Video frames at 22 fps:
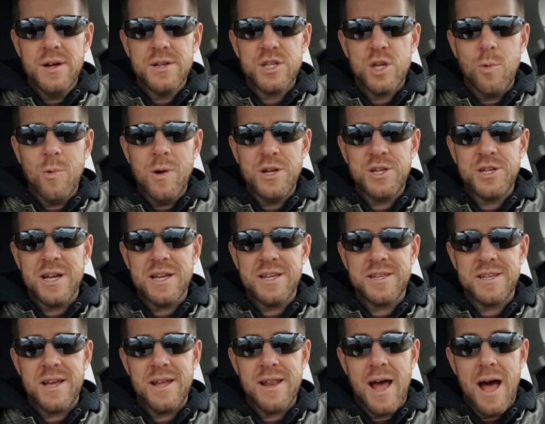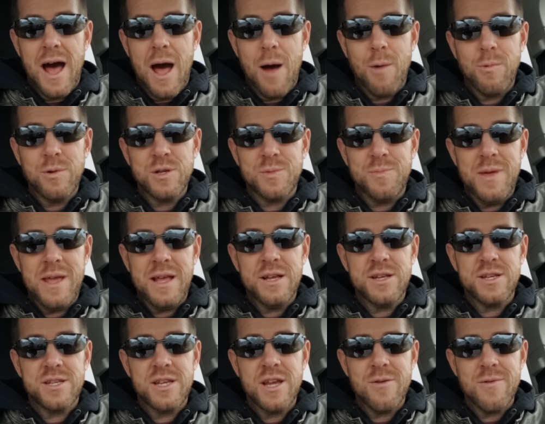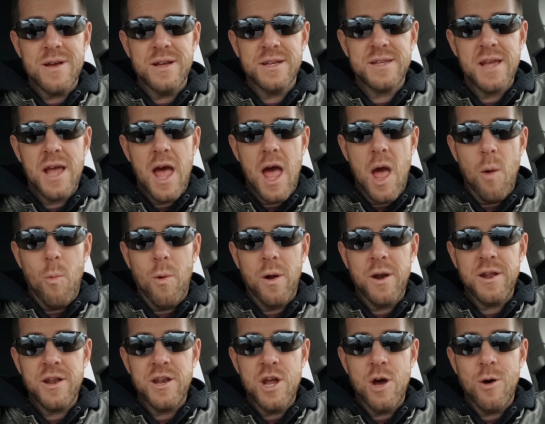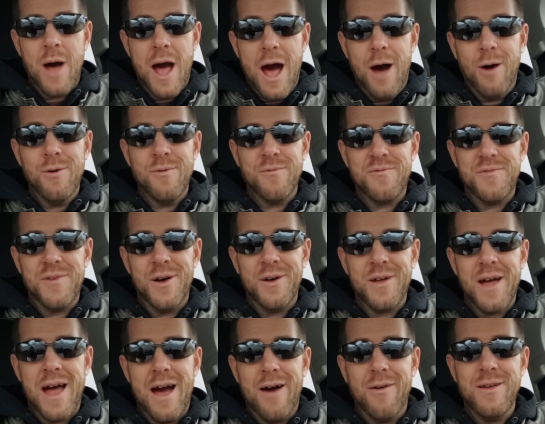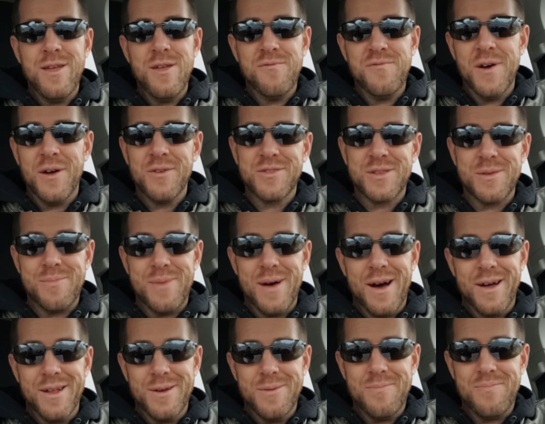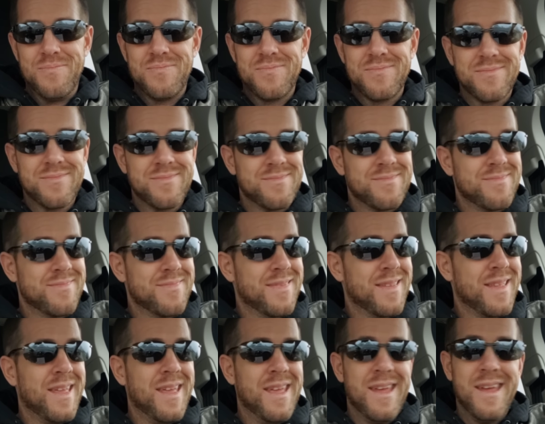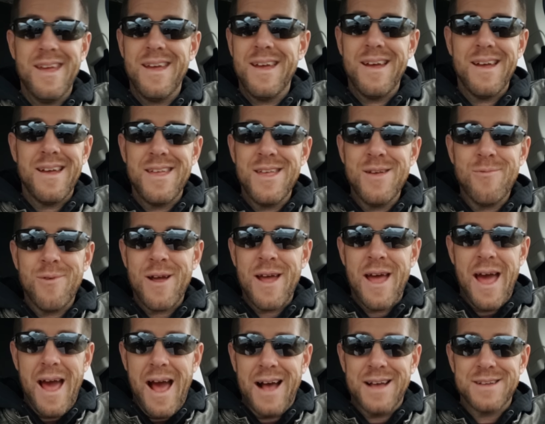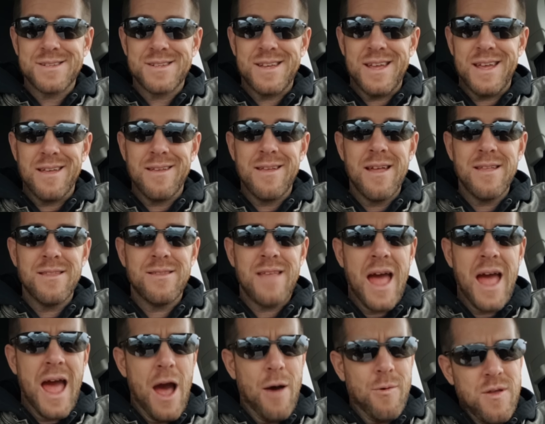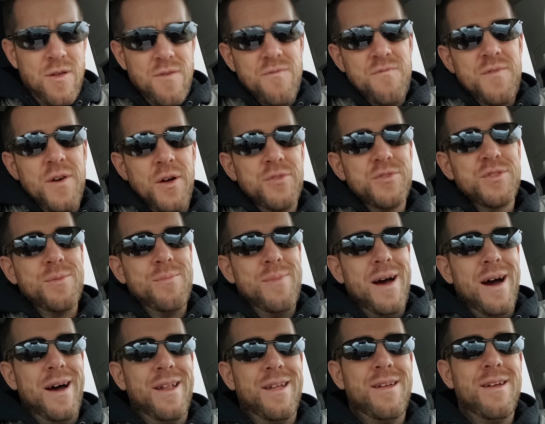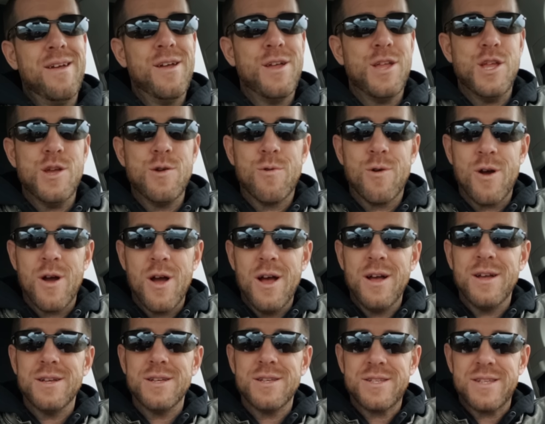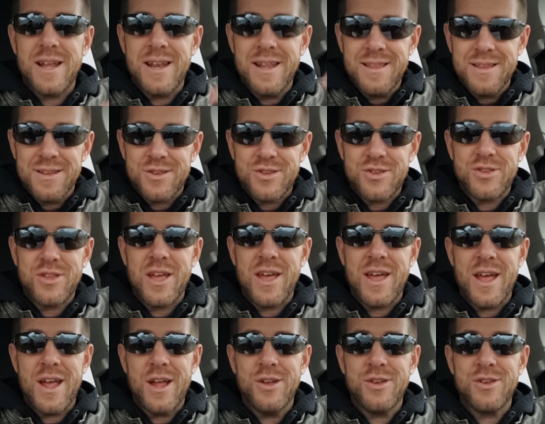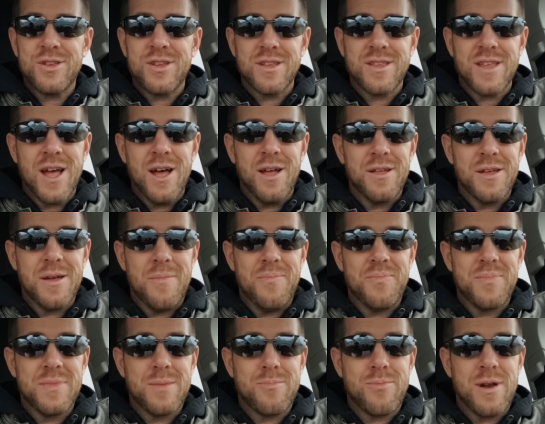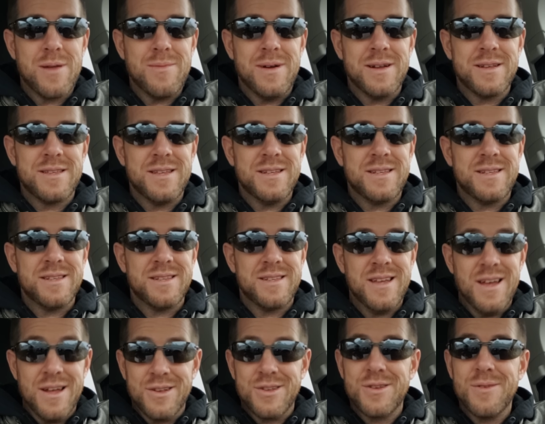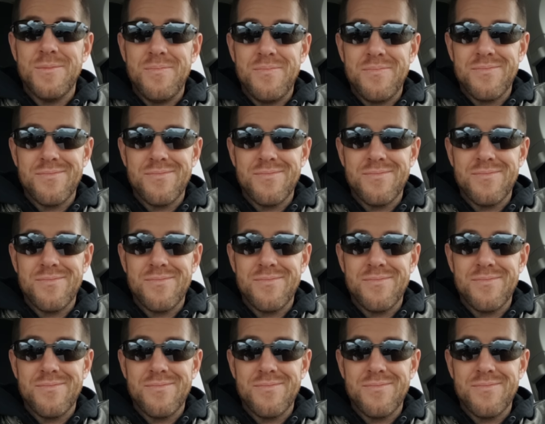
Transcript: To which I said, I was being serious and wanted to know how it felt, how he felt about it. You weren't asking how he felt about it. You were setting the stage to tell him pretty much this is it.